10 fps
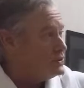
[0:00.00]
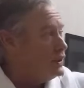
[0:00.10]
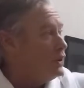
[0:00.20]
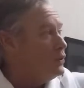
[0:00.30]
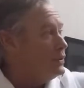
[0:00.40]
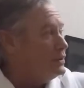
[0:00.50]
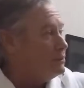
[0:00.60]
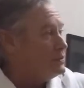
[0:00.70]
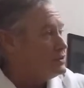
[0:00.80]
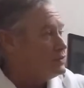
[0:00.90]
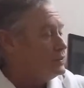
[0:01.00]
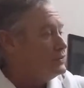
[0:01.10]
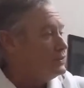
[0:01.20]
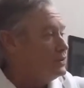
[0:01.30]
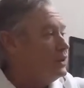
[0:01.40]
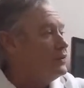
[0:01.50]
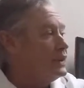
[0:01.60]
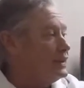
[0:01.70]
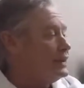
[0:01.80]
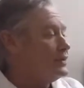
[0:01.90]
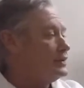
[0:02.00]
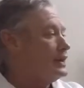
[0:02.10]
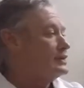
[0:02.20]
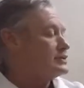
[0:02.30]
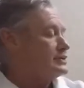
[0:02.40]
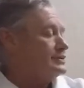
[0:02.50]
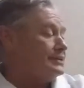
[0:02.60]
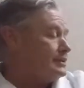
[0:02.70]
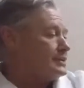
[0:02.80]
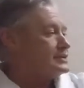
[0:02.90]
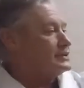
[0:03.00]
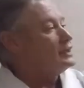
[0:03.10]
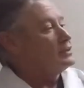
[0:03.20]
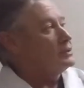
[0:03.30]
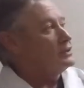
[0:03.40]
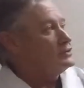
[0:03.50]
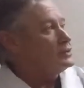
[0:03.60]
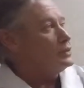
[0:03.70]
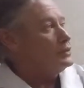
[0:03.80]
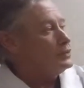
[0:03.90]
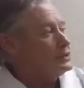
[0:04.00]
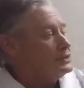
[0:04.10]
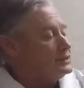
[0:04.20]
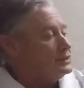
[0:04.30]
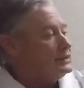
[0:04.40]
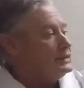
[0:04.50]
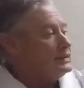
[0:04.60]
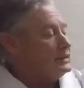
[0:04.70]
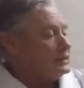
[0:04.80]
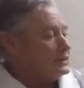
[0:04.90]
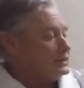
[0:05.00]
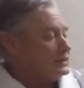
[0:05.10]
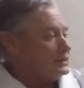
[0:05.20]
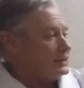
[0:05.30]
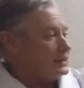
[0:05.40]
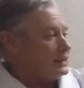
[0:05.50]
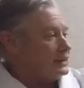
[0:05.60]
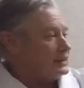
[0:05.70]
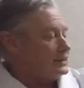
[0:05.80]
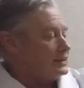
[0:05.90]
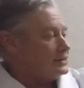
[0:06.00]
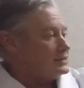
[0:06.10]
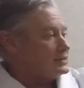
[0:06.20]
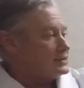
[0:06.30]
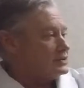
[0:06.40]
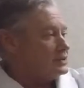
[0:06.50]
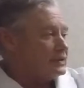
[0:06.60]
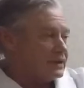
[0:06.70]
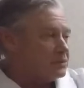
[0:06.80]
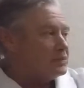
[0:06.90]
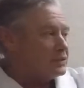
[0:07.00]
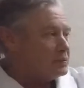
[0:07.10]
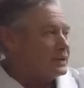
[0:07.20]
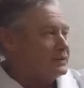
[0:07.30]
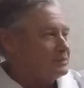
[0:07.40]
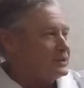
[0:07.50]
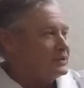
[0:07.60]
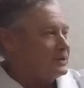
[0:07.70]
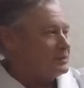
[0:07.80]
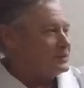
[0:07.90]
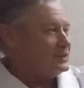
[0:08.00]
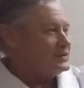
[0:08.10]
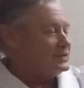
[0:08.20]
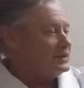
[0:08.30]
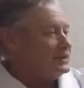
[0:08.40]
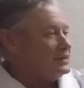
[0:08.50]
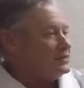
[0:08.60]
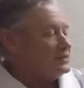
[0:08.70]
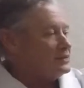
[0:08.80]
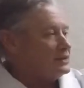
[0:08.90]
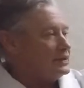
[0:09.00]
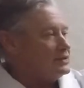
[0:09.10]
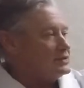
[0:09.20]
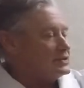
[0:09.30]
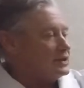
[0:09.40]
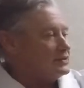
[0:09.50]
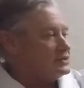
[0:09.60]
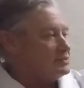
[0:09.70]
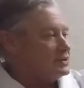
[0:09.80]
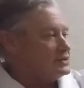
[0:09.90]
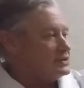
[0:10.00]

all the way up here, so we took all that out of there. Actually, you did a mistake, I think, is what we really did. And so you had a pretty big operation. So now you just got this bed